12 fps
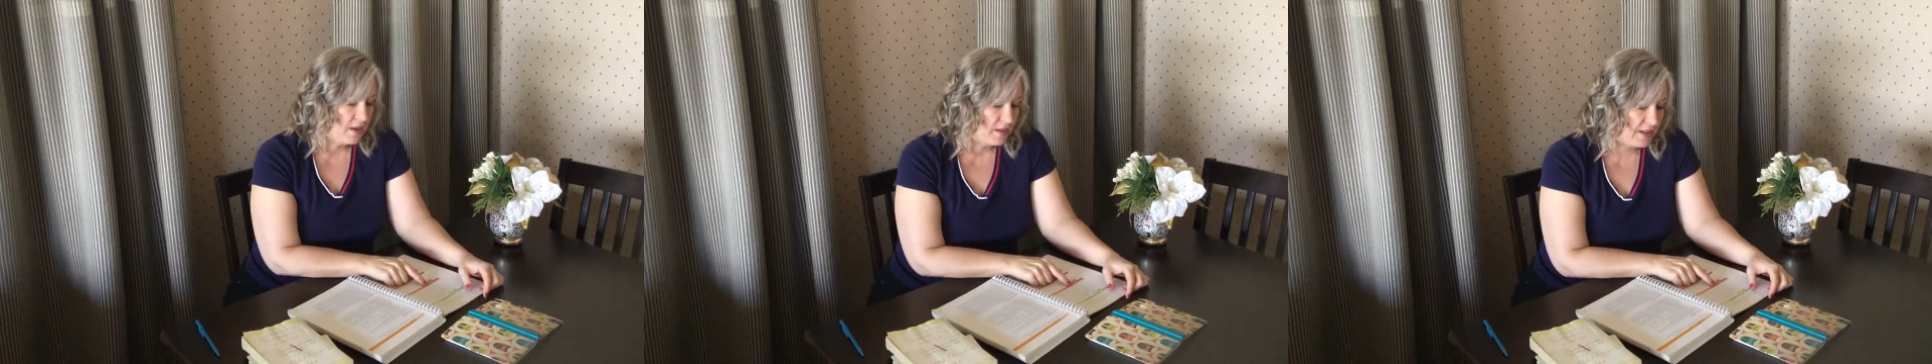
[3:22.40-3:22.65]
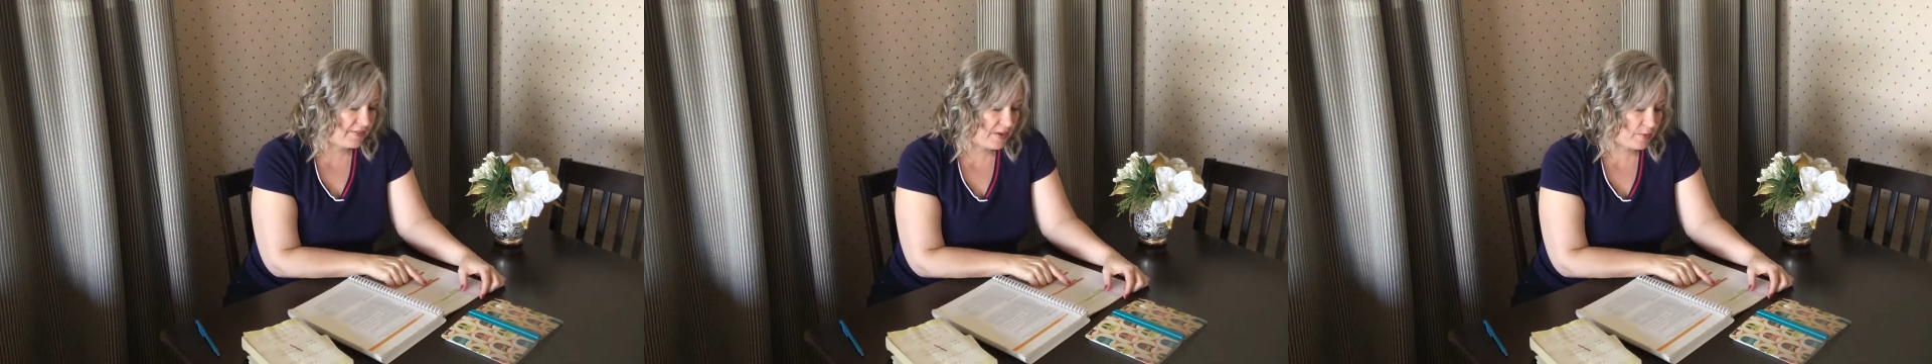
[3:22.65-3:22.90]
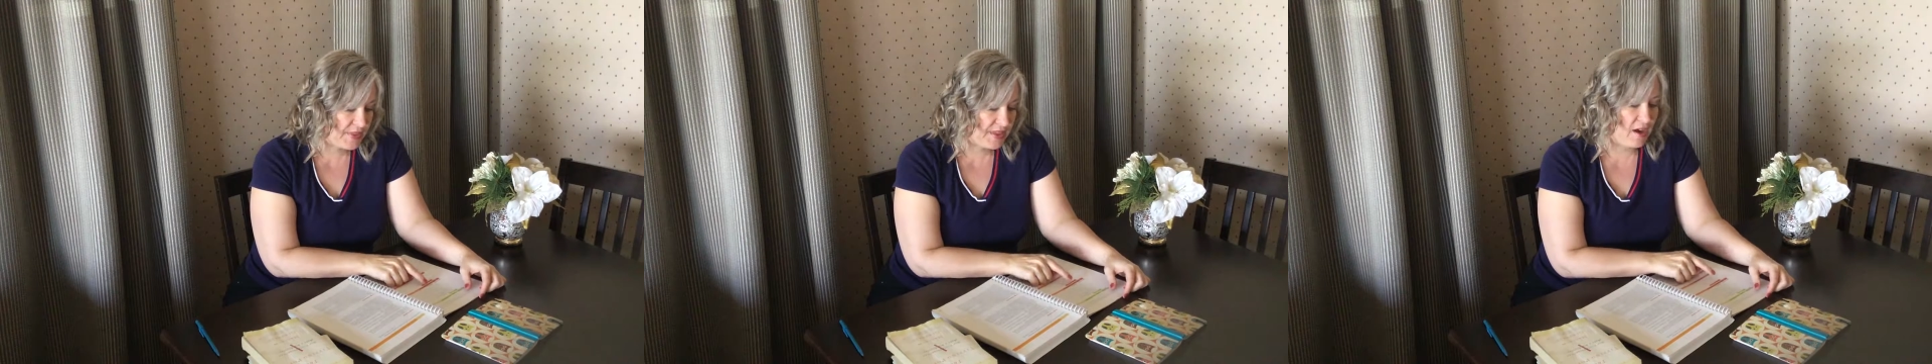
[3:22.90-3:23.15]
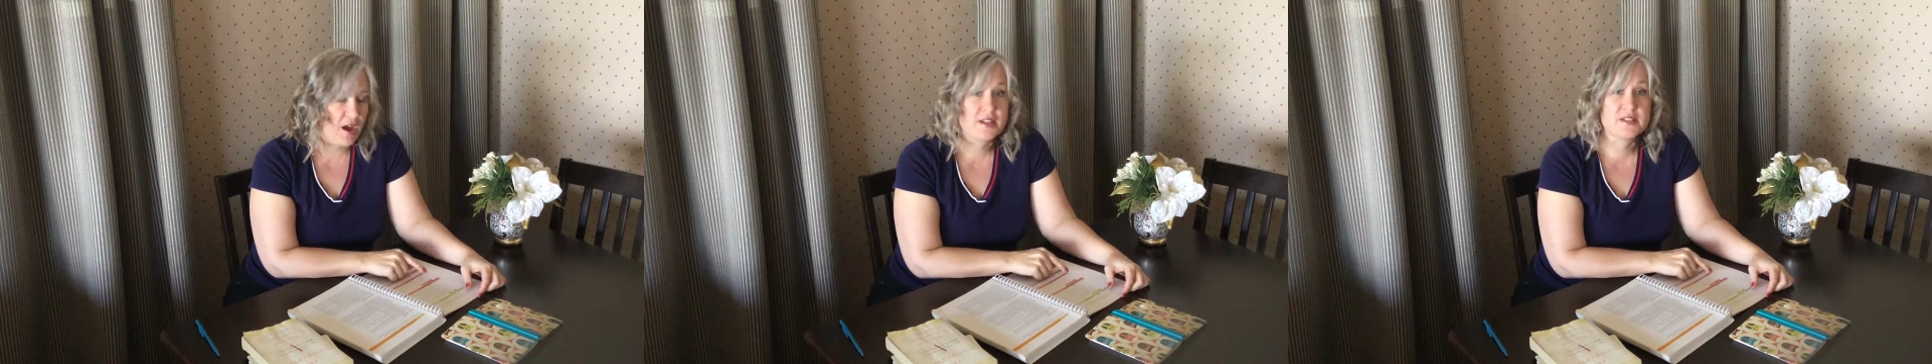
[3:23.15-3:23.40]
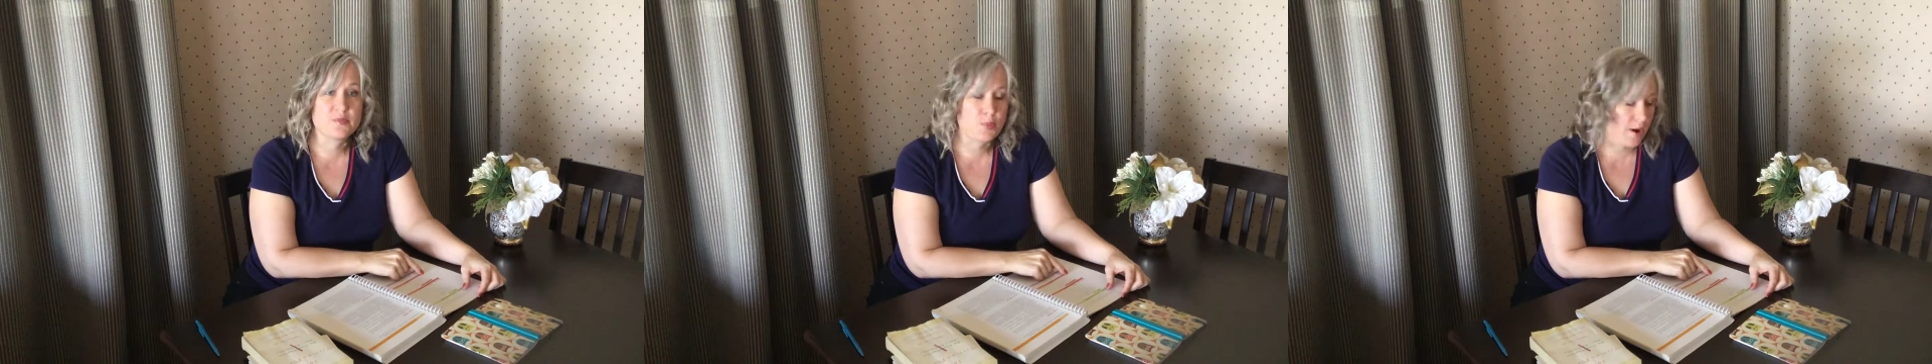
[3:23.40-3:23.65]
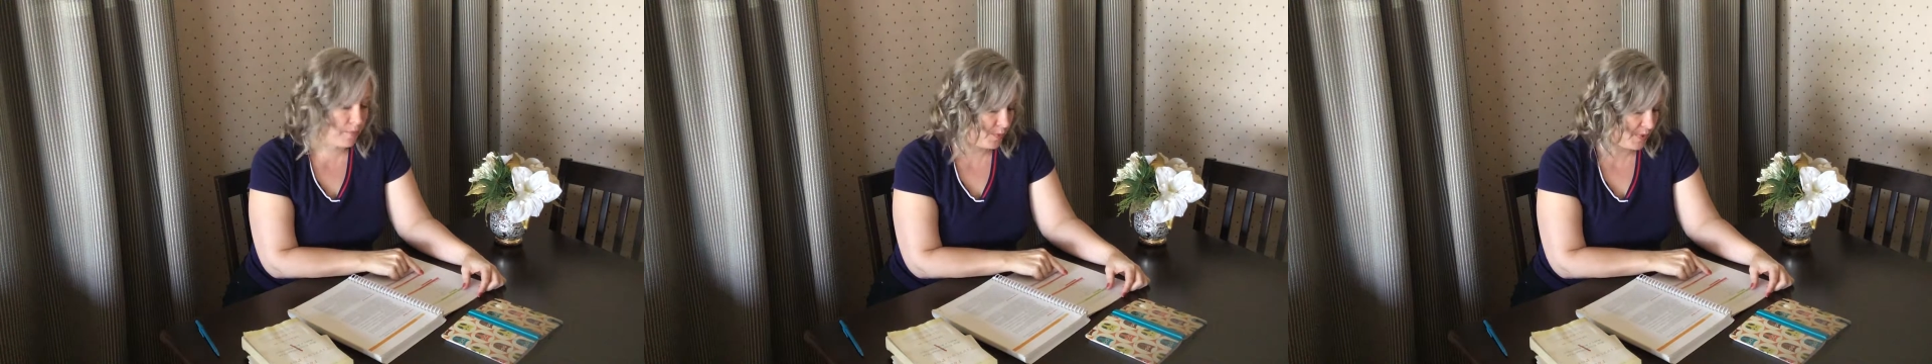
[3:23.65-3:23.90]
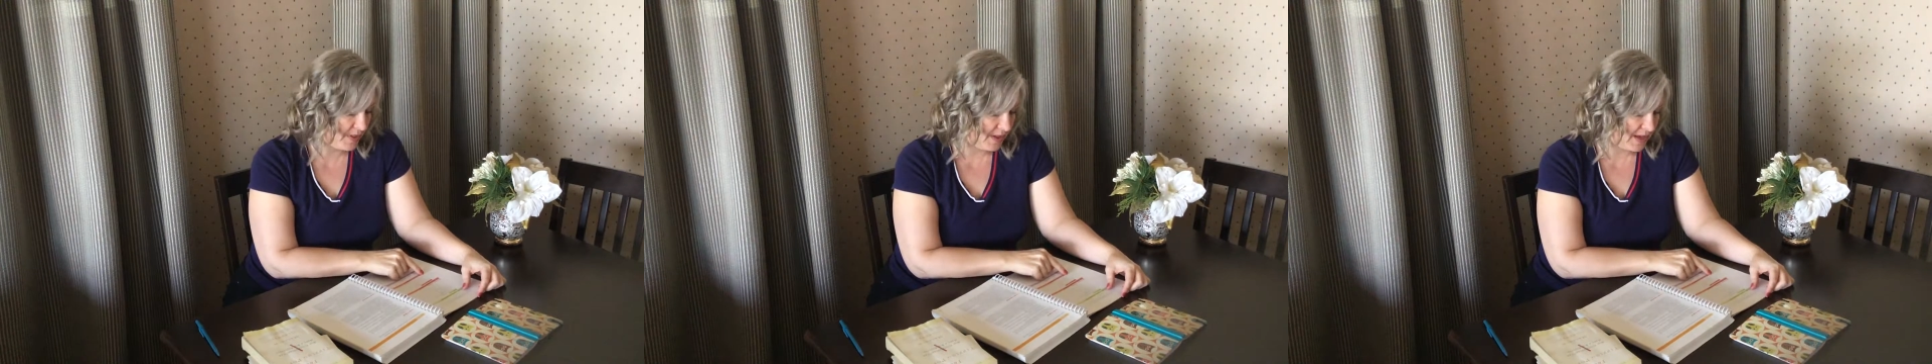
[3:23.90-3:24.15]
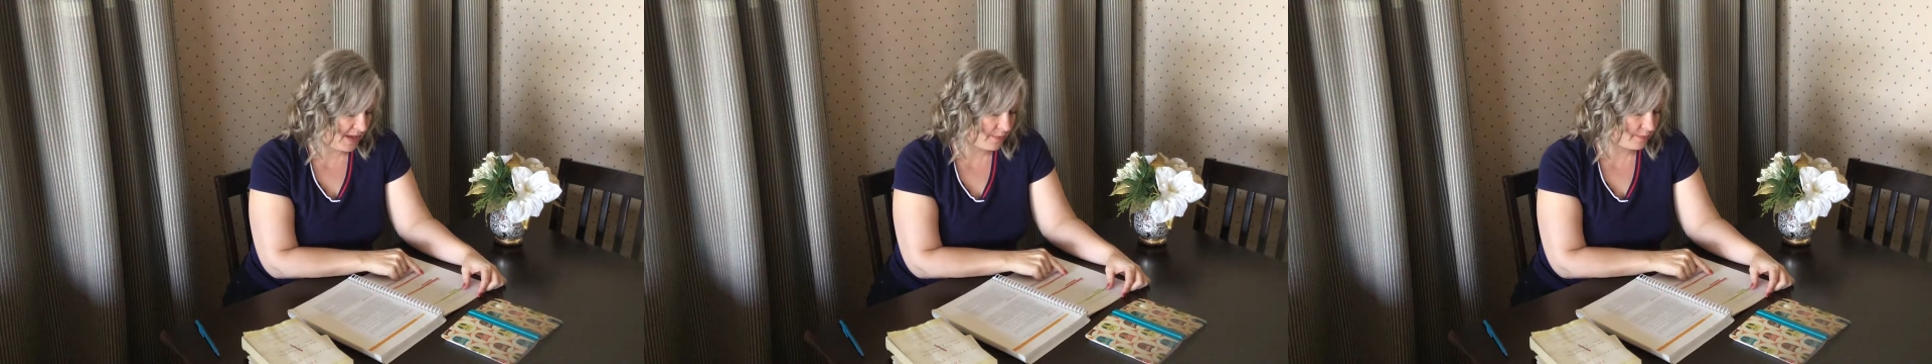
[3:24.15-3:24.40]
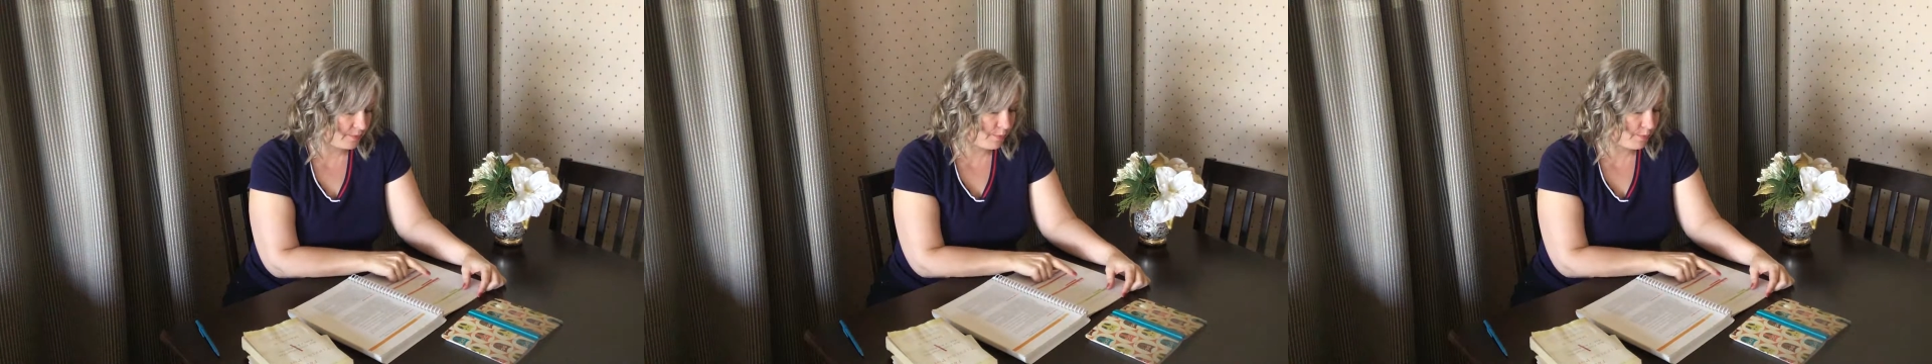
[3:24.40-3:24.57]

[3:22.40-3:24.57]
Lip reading: living with the odds of probability.